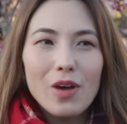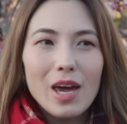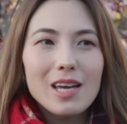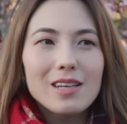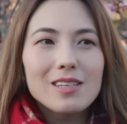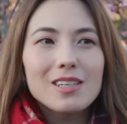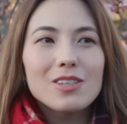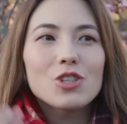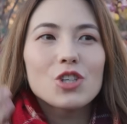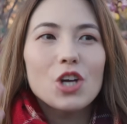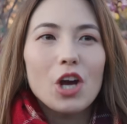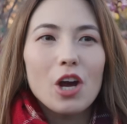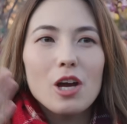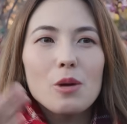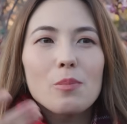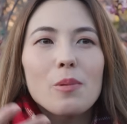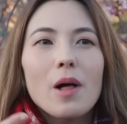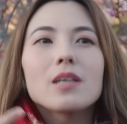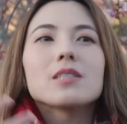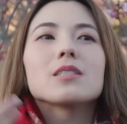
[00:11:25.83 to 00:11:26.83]
faint
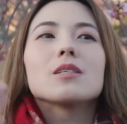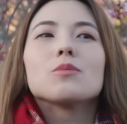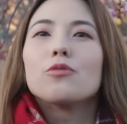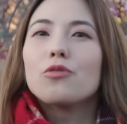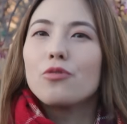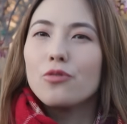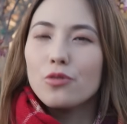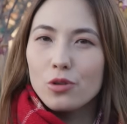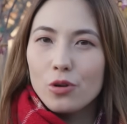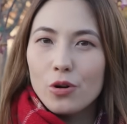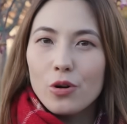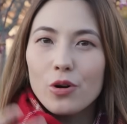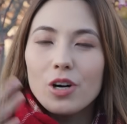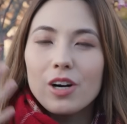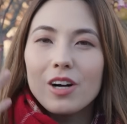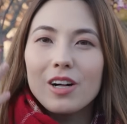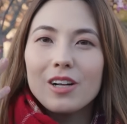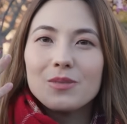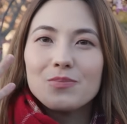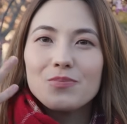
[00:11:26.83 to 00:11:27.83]
cherry blossom
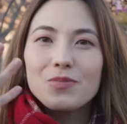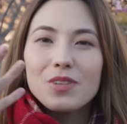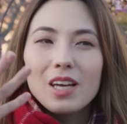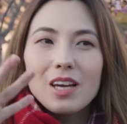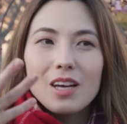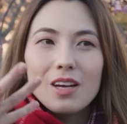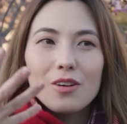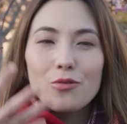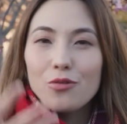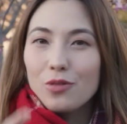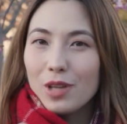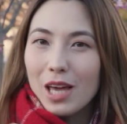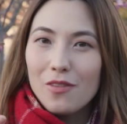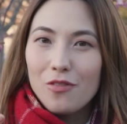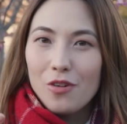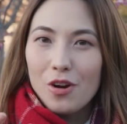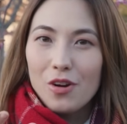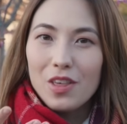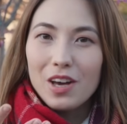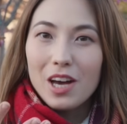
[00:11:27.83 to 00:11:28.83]
floral
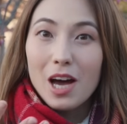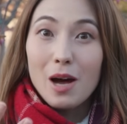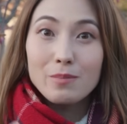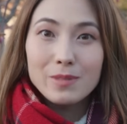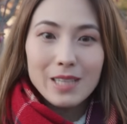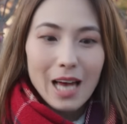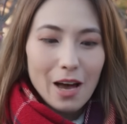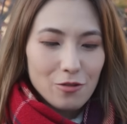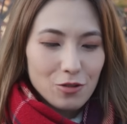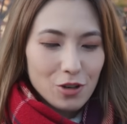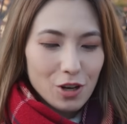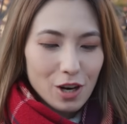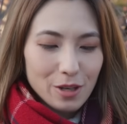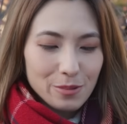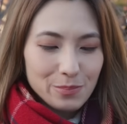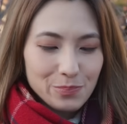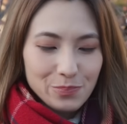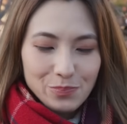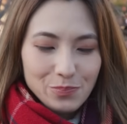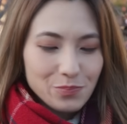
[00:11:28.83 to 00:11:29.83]
flavor that comes
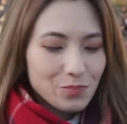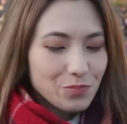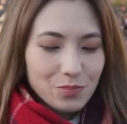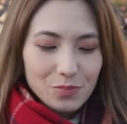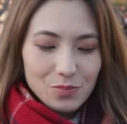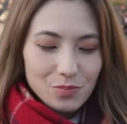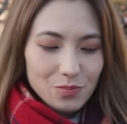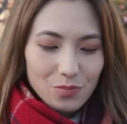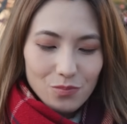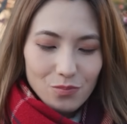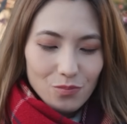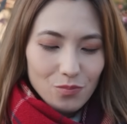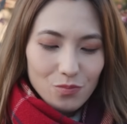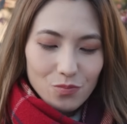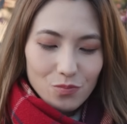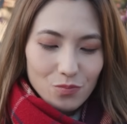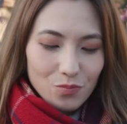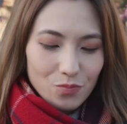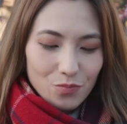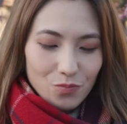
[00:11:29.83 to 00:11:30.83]
after.
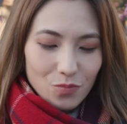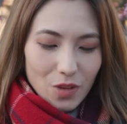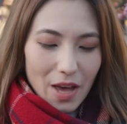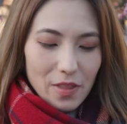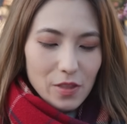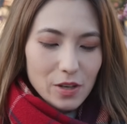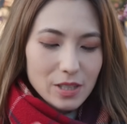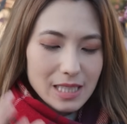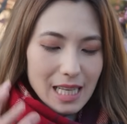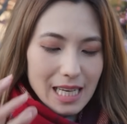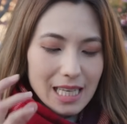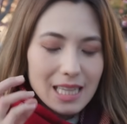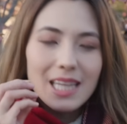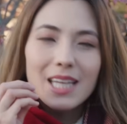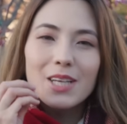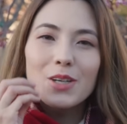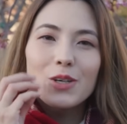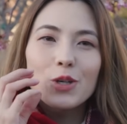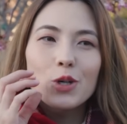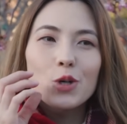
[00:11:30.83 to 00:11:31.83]
And there's like
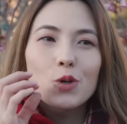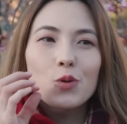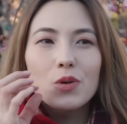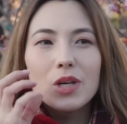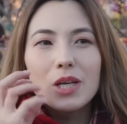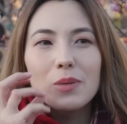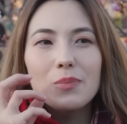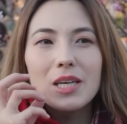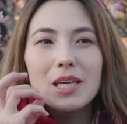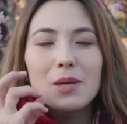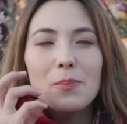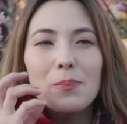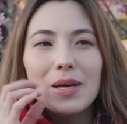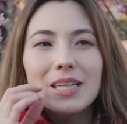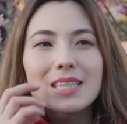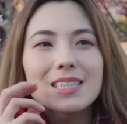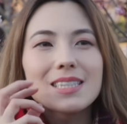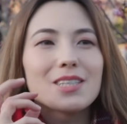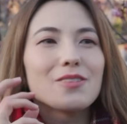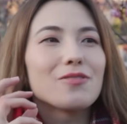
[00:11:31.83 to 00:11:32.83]
little creamy
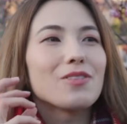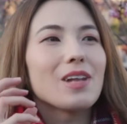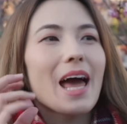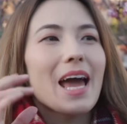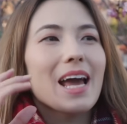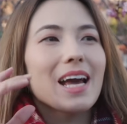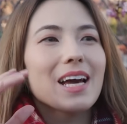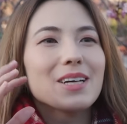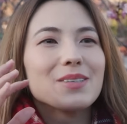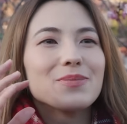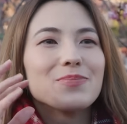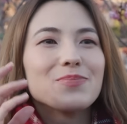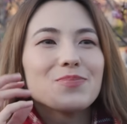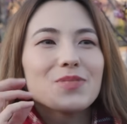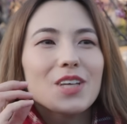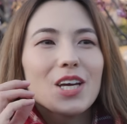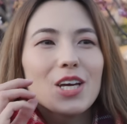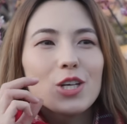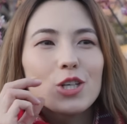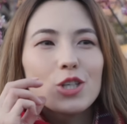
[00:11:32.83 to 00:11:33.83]
bits of like
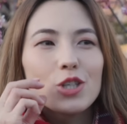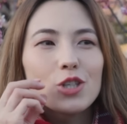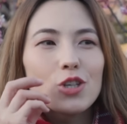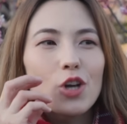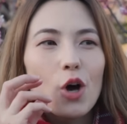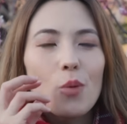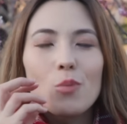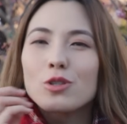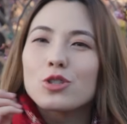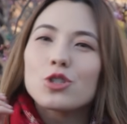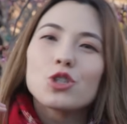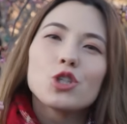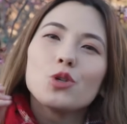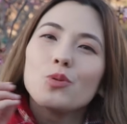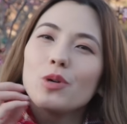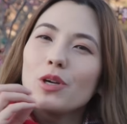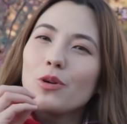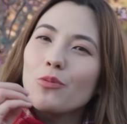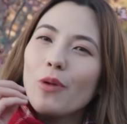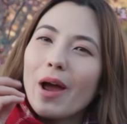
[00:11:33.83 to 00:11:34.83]
almost
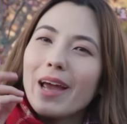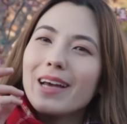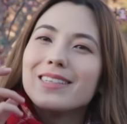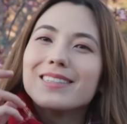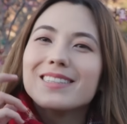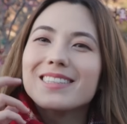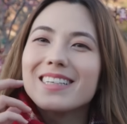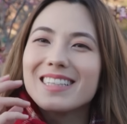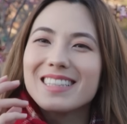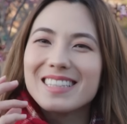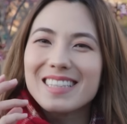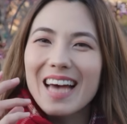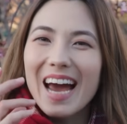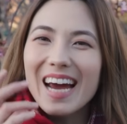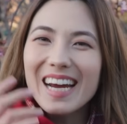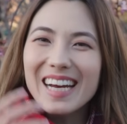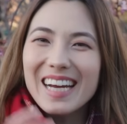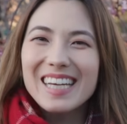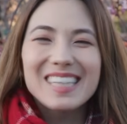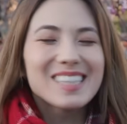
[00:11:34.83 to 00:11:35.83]
chewy rice
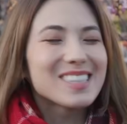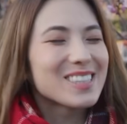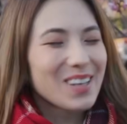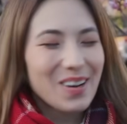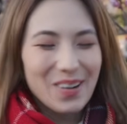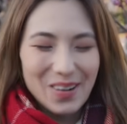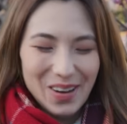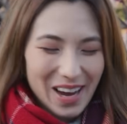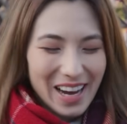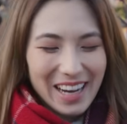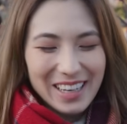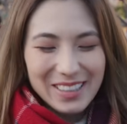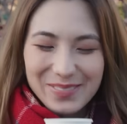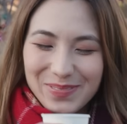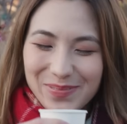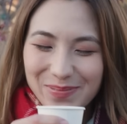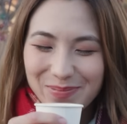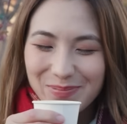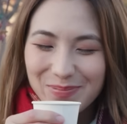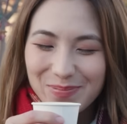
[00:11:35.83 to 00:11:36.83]
inside. It's so good.
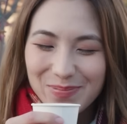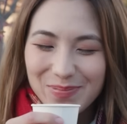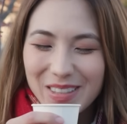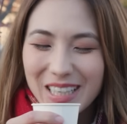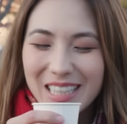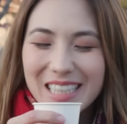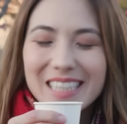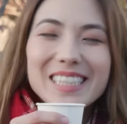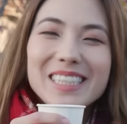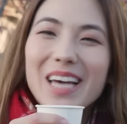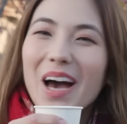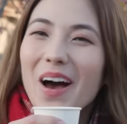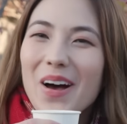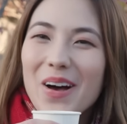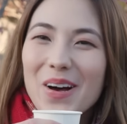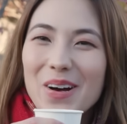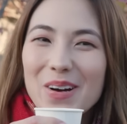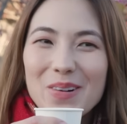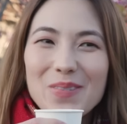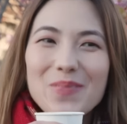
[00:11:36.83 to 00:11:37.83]

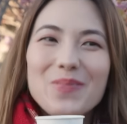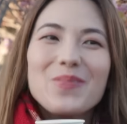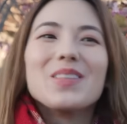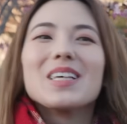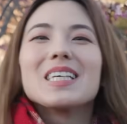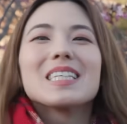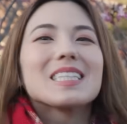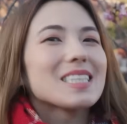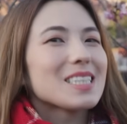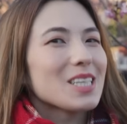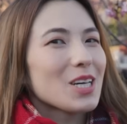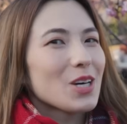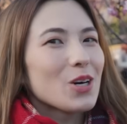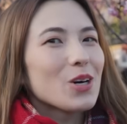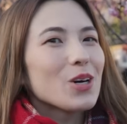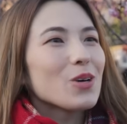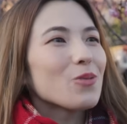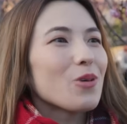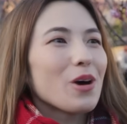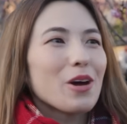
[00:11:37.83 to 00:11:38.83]
Yum! This is a
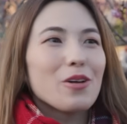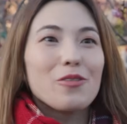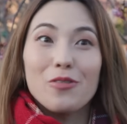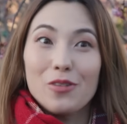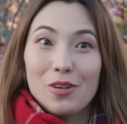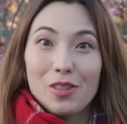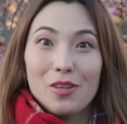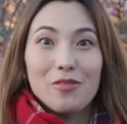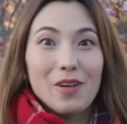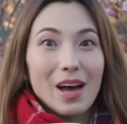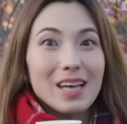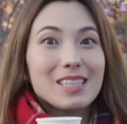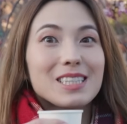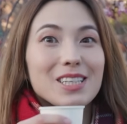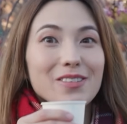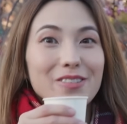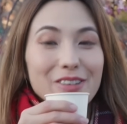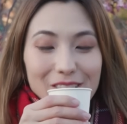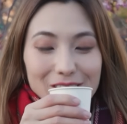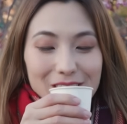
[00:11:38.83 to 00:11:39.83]
good one for the
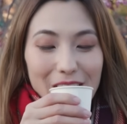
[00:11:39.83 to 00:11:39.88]
festival,